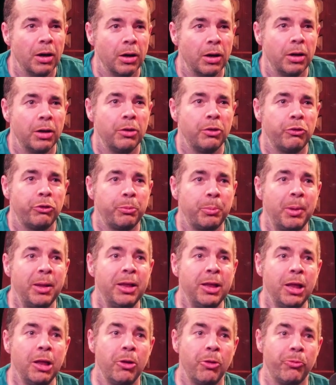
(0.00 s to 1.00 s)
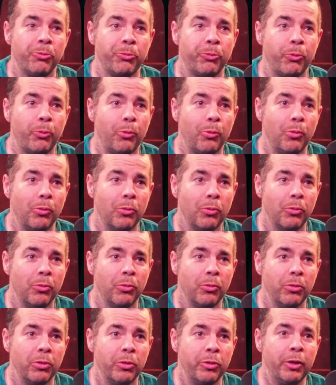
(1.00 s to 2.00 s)
Speaking of
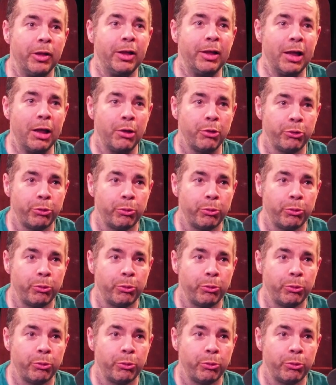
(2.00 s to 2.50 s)
the guest